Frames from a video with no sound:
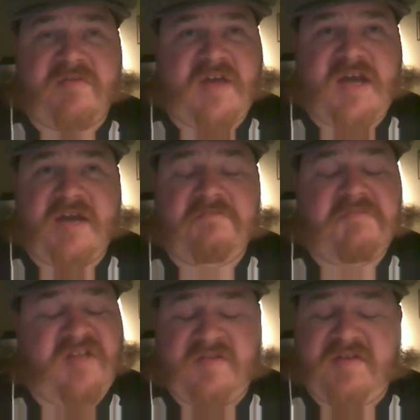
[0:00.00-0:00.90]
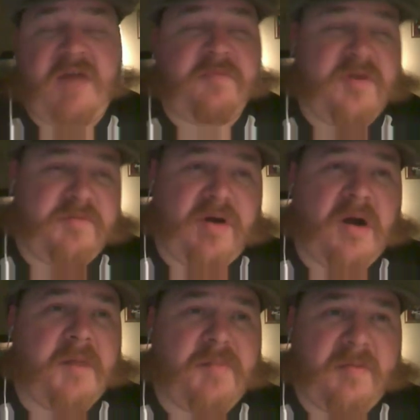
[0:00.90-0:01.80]
with that. It's a damn good
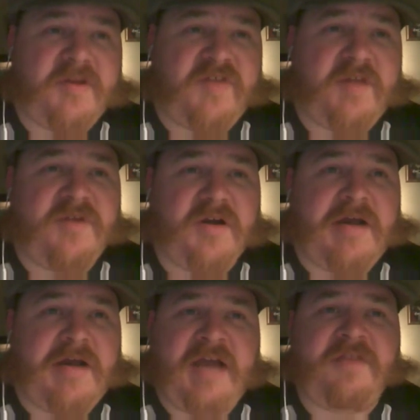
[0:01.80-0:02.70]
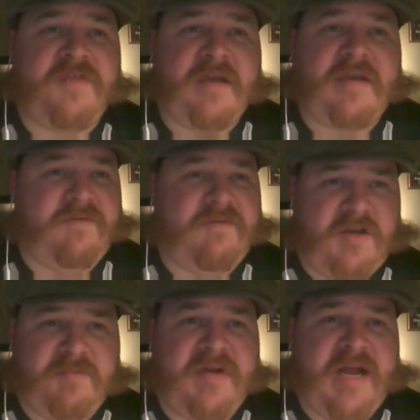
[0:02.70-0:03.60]
bar. But by the same token, I think if
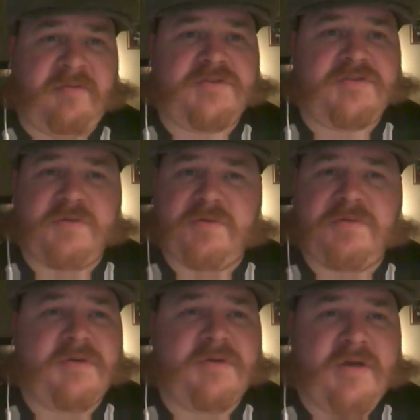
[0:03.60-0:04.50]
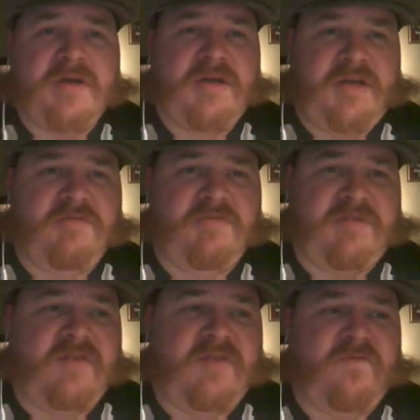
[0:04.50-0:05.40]
he'd been able to,
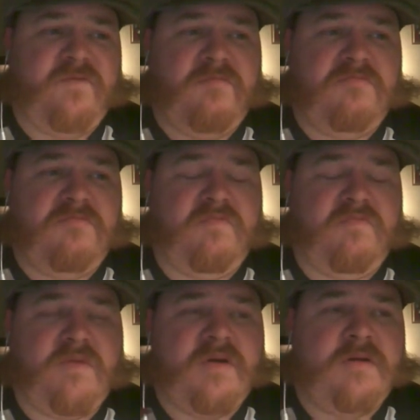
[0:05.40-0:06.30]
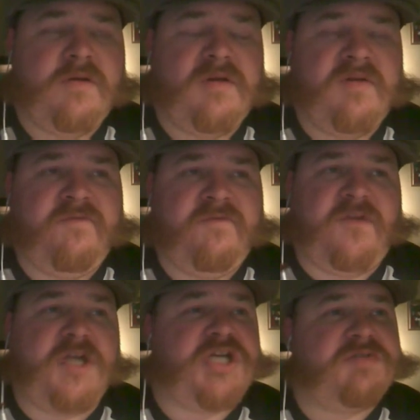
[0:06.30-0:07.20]
kind of
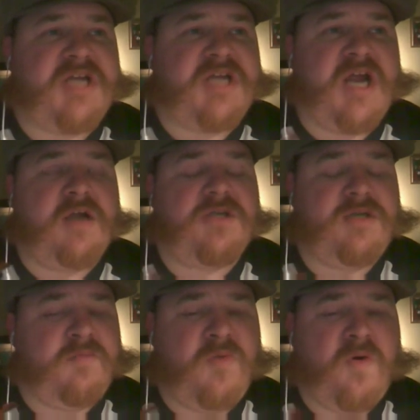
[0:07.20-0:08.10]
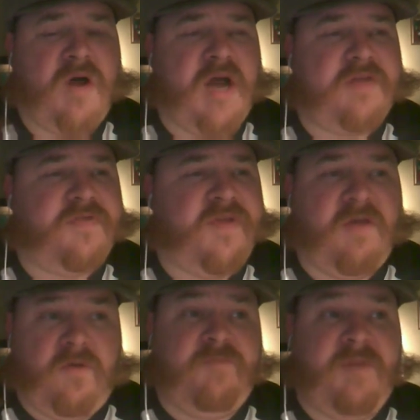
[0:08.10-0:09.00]
flesh out the character a little more, I think it
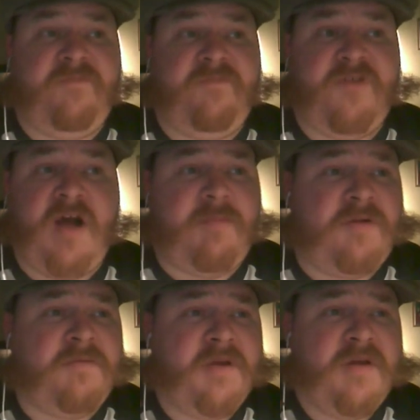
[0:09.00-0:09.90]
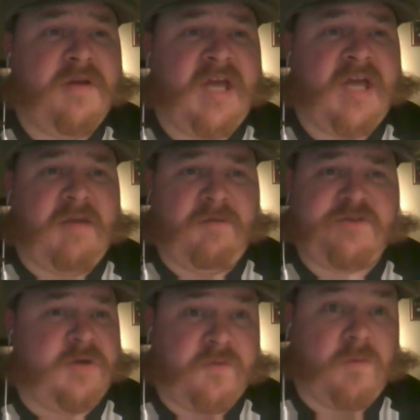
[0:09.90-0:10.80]
would have been phenomenal. It was
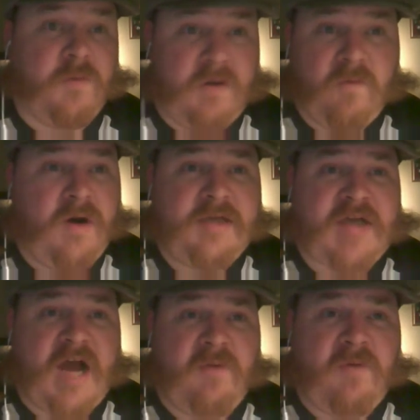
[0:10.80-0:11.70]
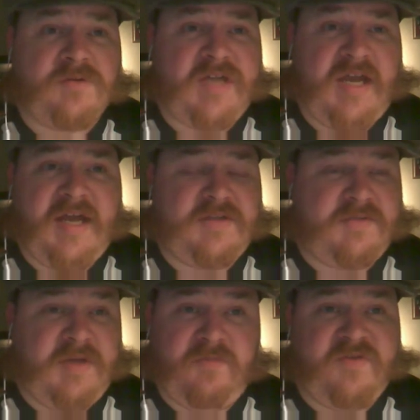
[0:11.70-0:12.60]
good for what it was. I won't say
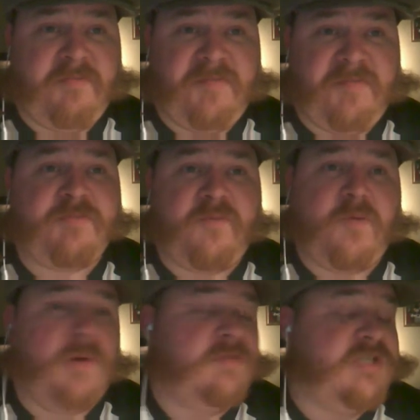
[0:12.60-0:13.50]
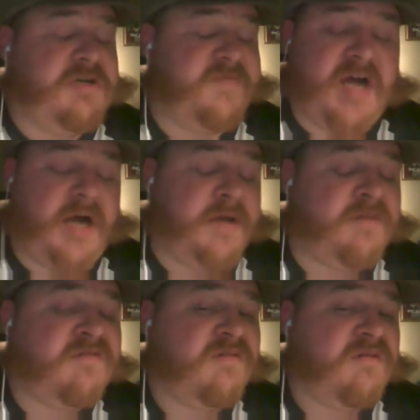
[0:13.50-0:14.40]
it's the best performance he could have done.